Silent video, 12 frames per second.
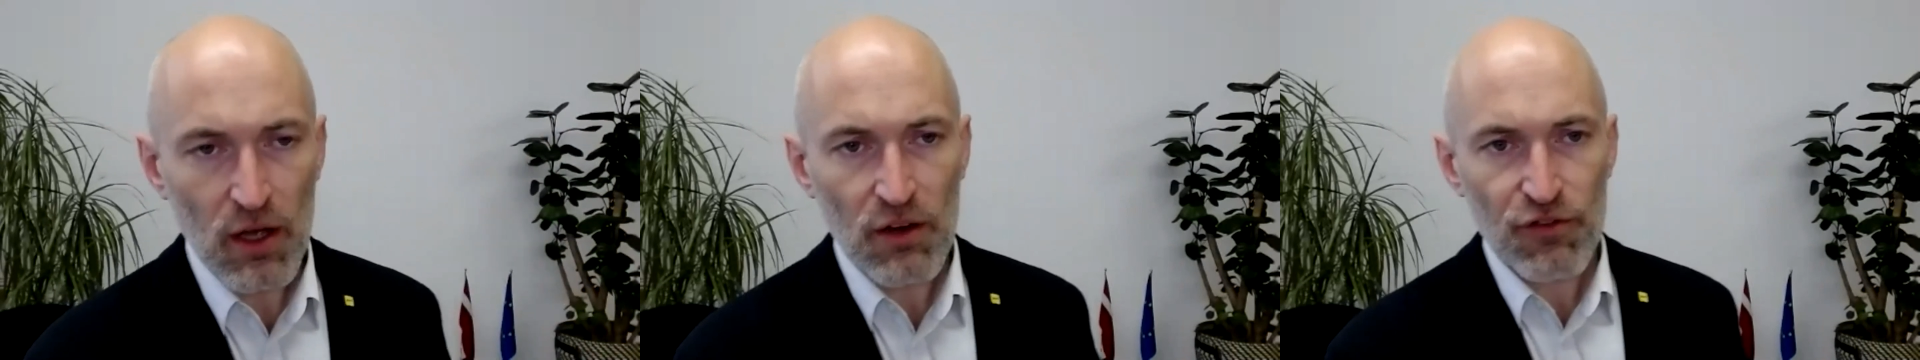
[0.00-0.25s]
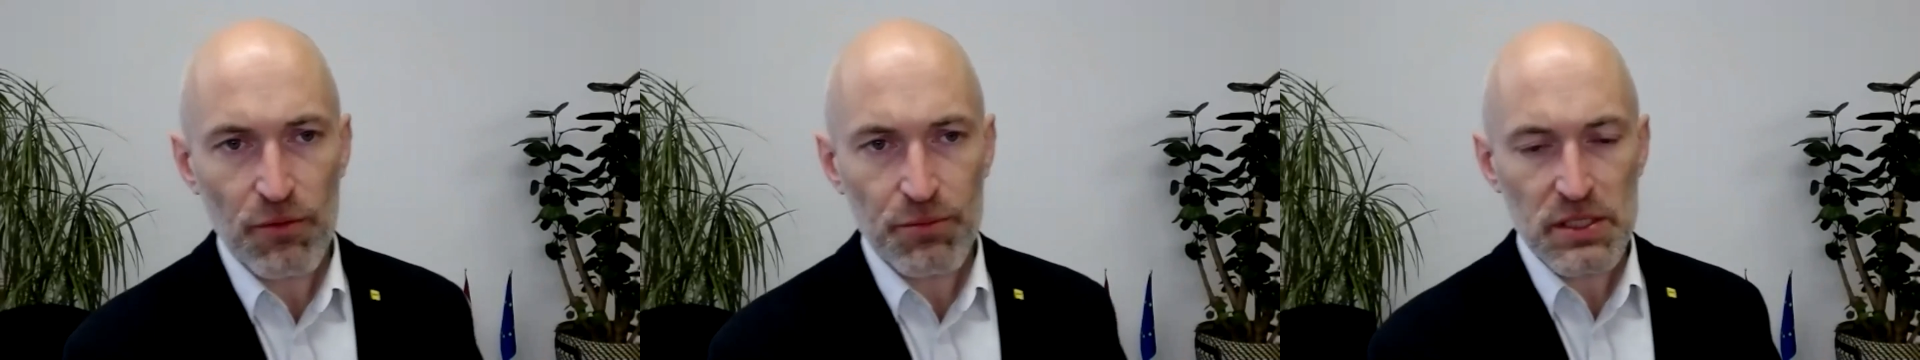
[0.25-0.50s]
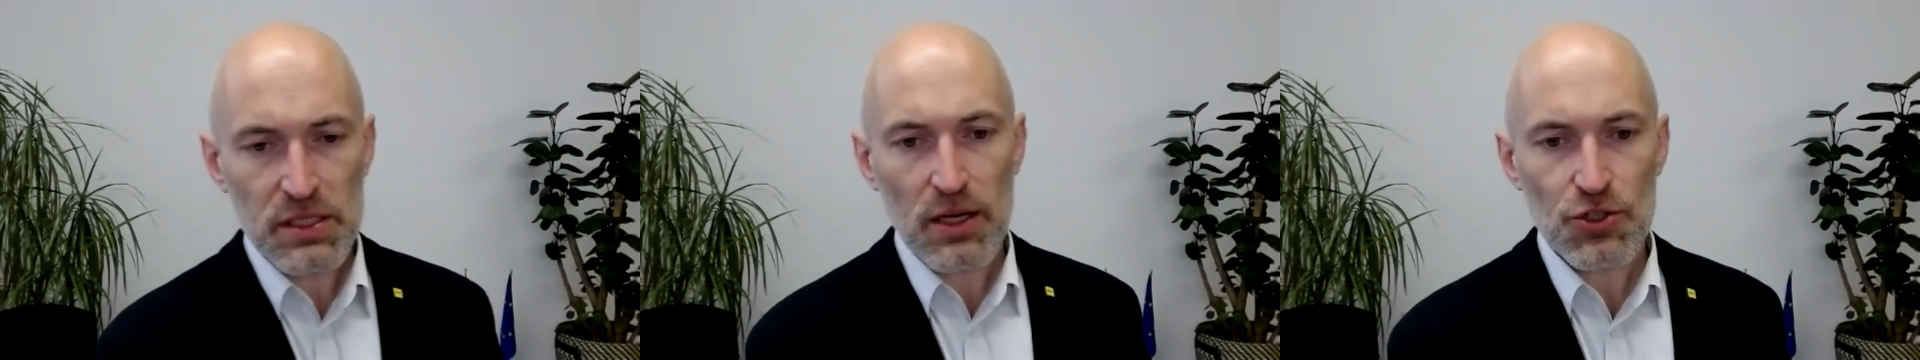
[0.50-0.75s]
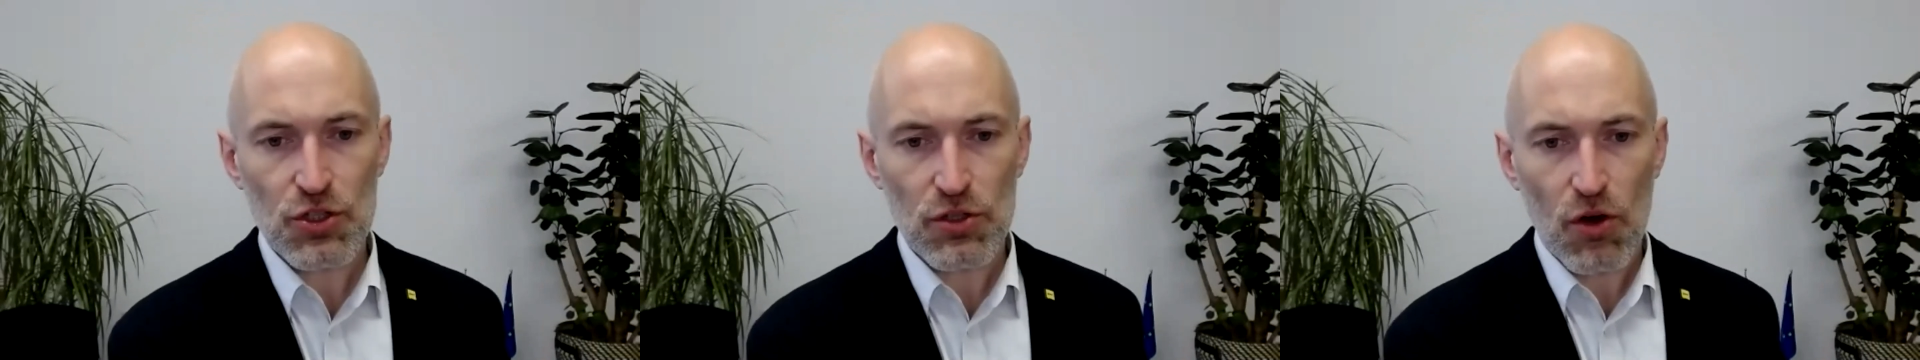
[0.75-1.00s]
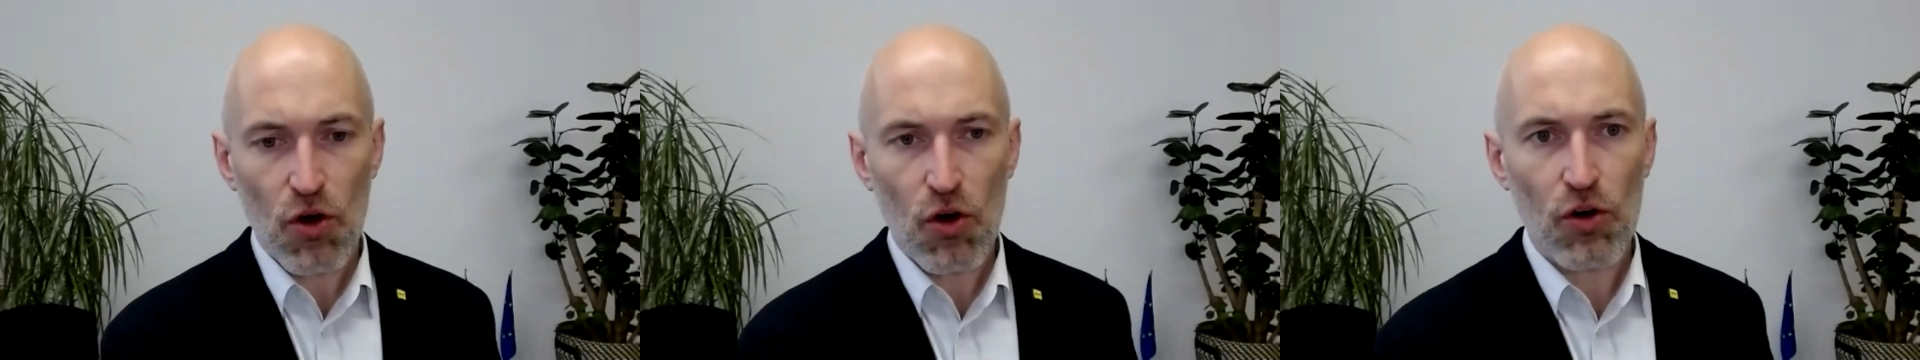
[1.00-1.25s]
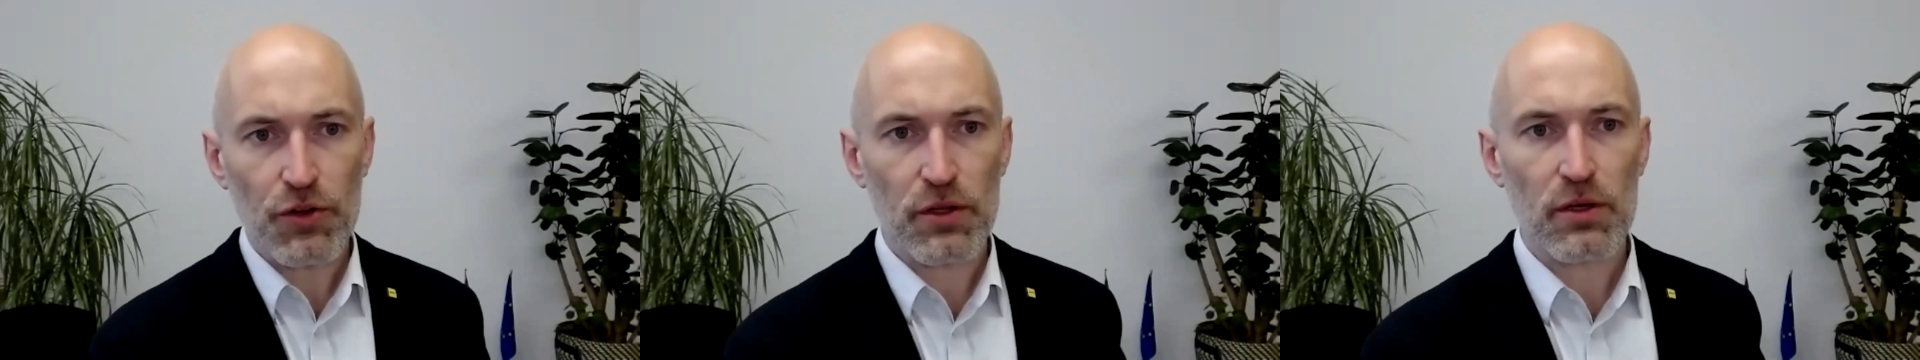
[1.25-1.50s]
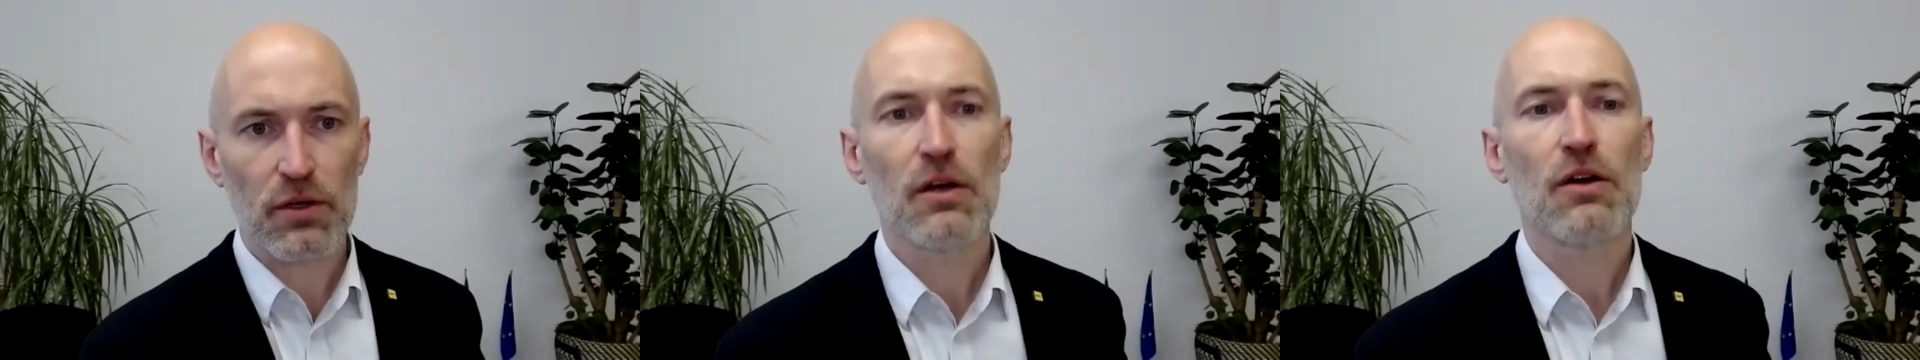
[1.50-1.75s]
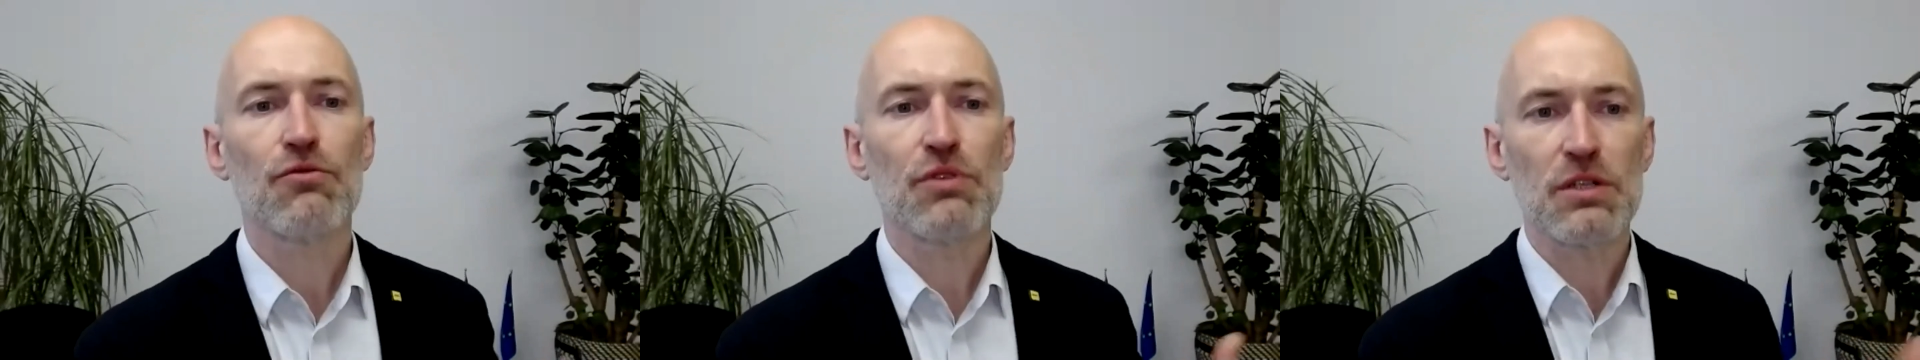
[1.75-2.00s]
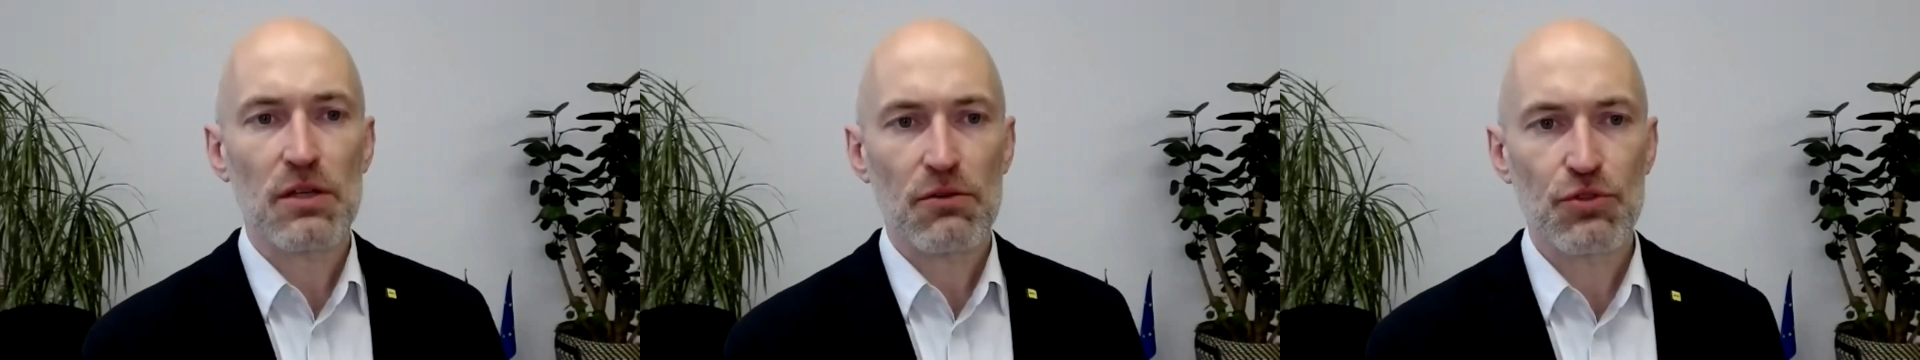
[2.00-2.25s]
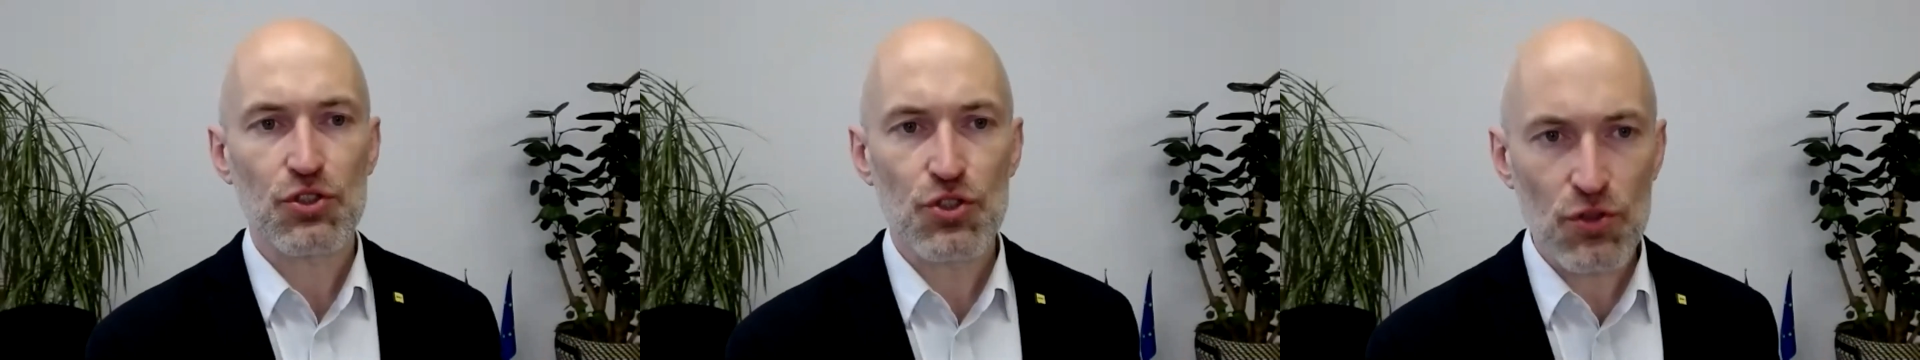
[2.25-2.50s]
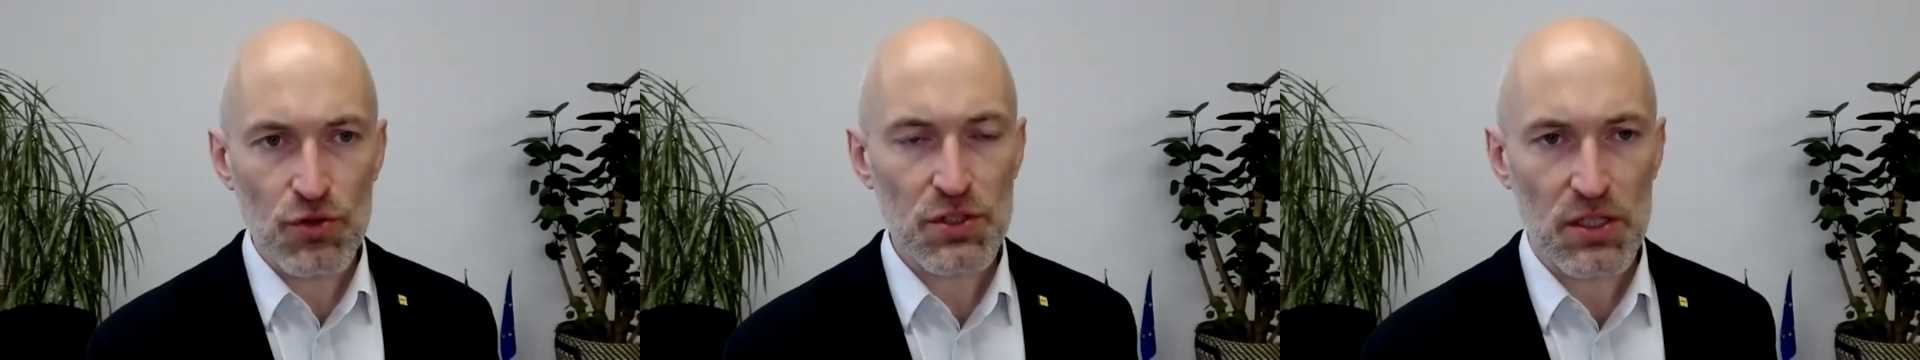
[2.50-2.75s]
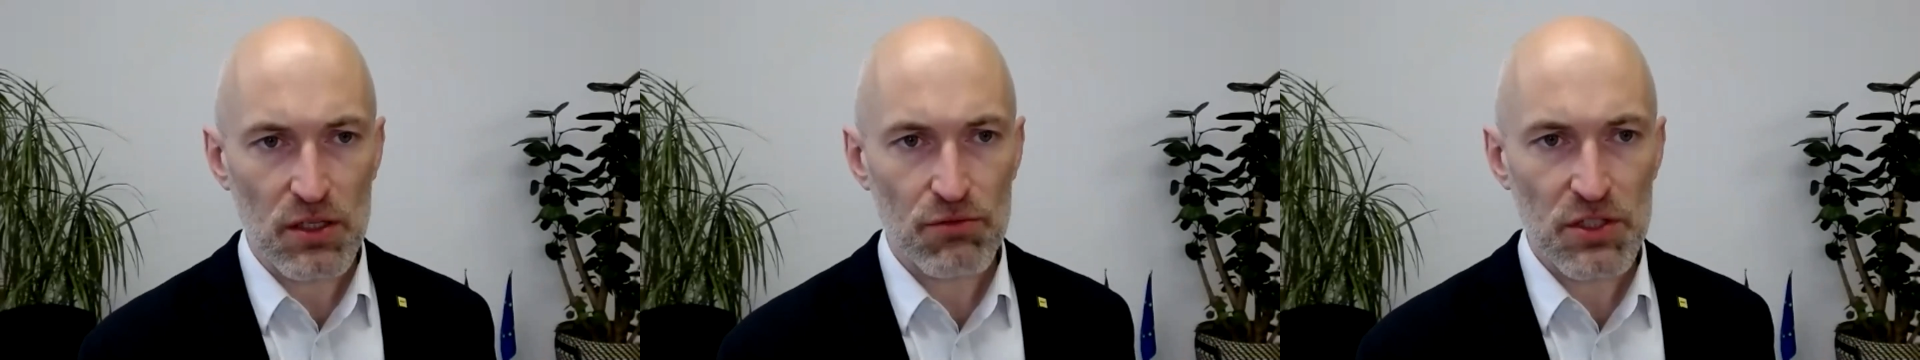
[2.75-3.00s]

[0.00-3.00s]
from discussion on reducing